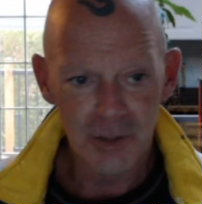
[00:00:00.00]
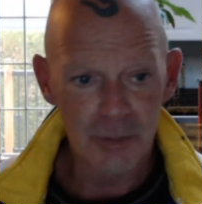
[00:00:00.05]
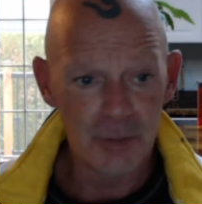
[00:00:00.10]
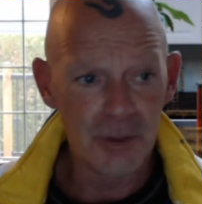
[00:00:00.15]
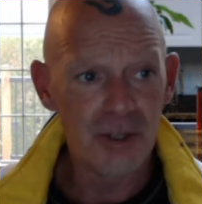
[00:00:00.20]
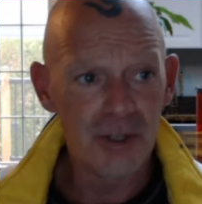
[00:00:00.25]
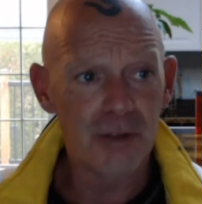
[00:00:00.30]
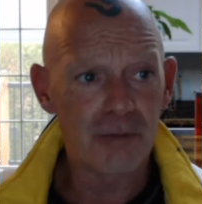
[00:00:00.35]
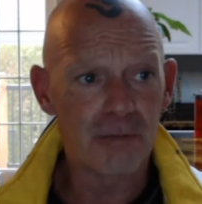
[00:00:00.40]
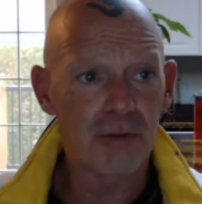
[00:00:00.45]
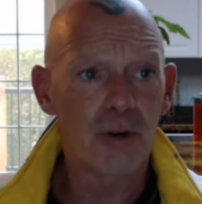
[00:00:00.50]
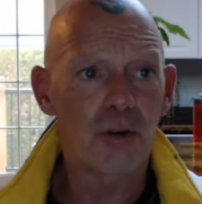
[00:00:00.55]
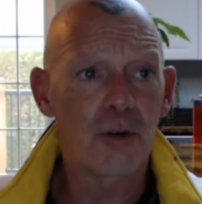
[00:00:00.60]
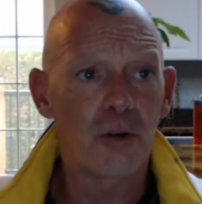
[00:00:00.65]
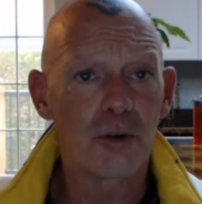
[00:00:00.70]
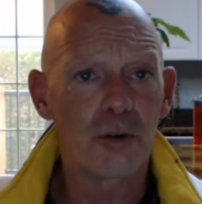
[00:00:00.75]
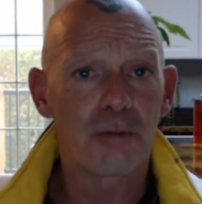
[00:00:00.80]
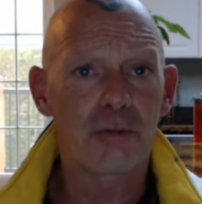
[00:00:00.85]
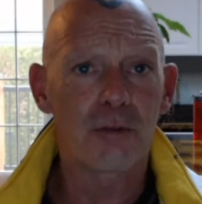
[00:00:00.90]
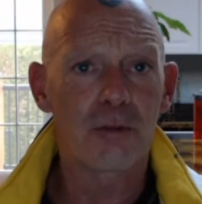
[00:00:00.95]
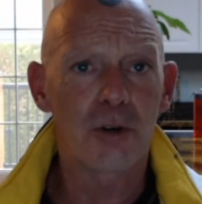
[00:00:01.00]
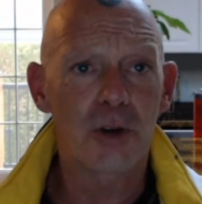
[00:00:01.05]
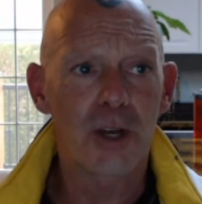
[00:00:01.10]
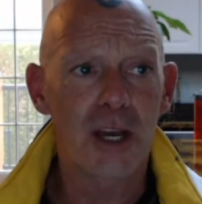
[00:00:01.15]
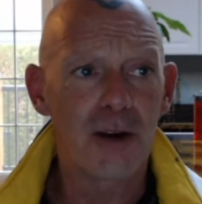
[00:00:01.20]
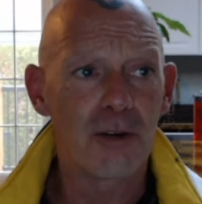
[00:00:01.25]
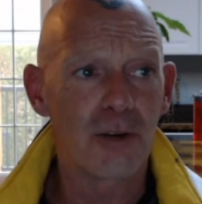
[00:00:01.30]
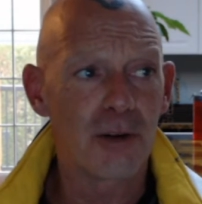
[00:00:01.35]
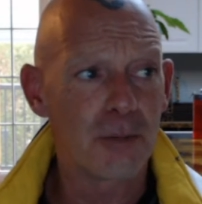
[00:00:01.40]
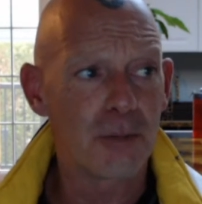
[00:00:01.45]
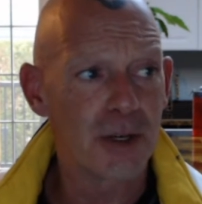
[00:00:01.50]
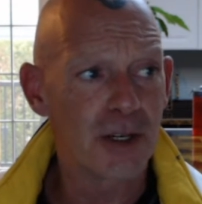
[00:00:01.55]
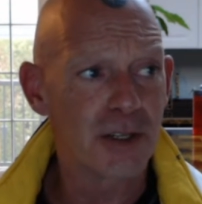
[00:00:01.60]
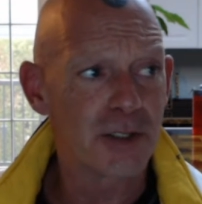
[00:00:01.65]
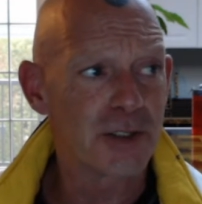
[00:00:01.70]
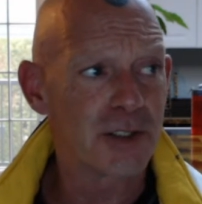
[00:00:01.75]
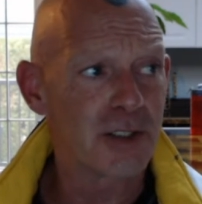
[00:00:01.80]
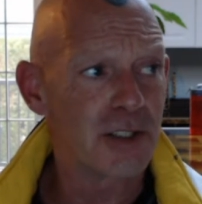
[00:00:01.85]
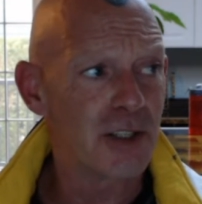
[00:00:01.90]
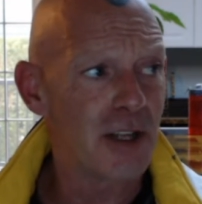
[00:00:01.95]
been difficult for Kelly
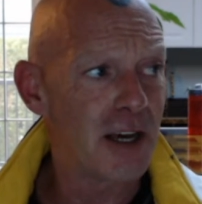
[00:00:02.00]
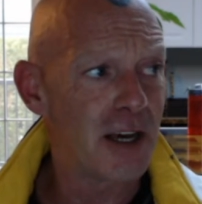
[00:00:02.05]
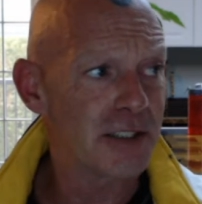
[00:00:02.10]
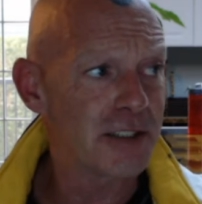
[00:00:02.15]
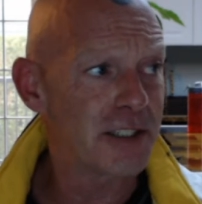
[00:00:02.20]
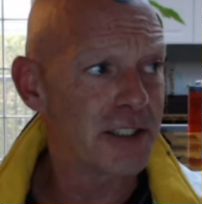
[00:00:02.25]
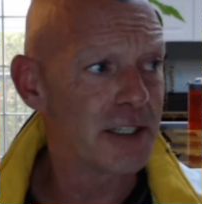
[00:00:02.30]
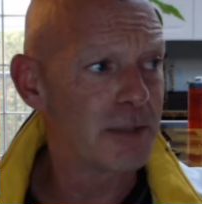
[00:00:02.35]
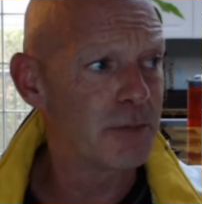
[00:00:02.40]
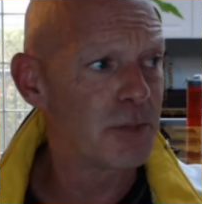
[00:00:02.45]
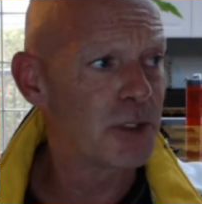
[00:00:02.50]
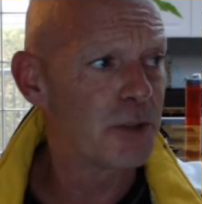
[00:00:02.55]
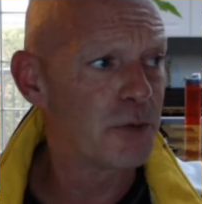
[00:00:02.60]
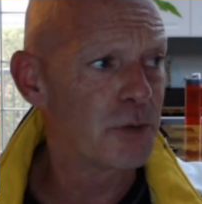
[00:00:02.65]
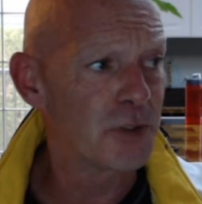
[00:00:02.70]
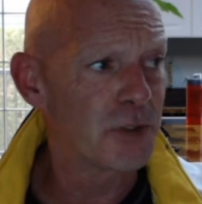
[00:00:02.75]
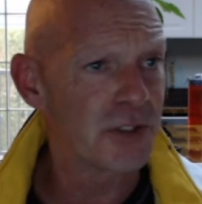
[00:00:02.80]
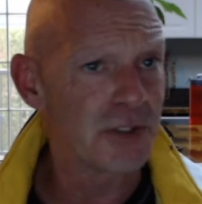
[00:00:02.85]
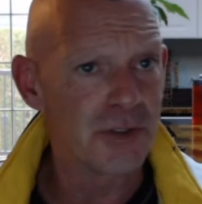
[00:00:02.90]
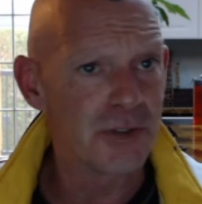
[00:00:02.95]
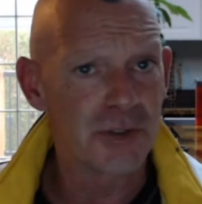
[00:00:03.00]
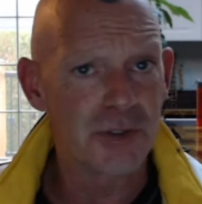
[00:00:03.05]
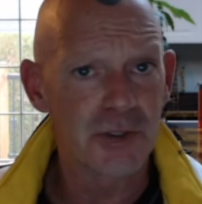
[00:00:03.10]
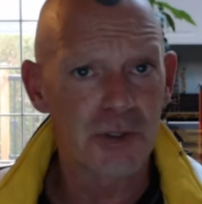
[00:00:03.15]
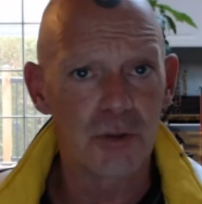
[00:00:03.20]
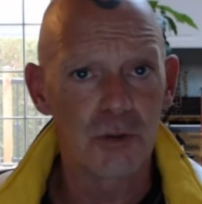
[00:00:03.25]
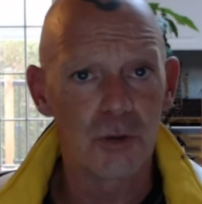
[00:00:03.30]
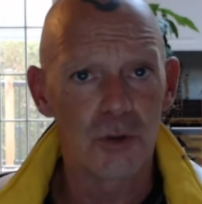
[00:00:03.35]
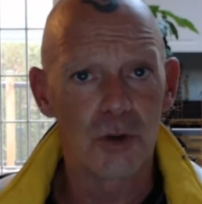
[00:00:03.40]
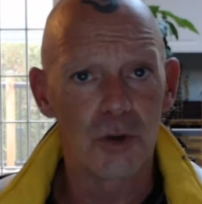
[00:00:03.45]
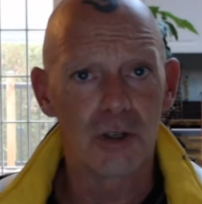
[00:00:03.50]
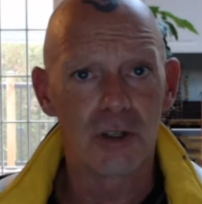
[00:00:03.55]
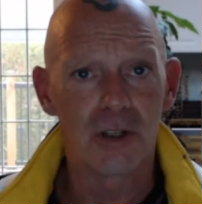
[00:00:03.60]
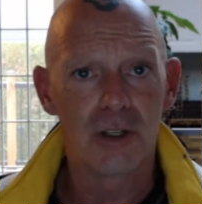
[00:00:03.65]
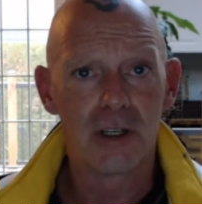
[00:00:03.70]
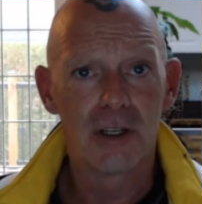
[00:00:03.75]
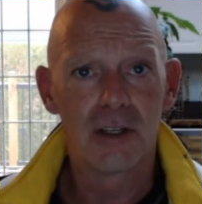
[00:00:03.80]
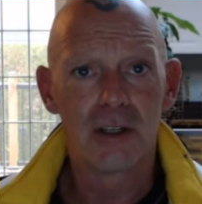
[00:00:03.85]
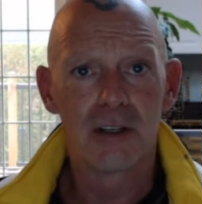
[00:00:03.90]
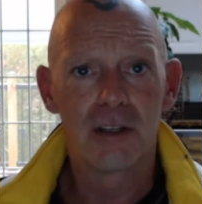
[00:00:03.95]
because the last time she was in school,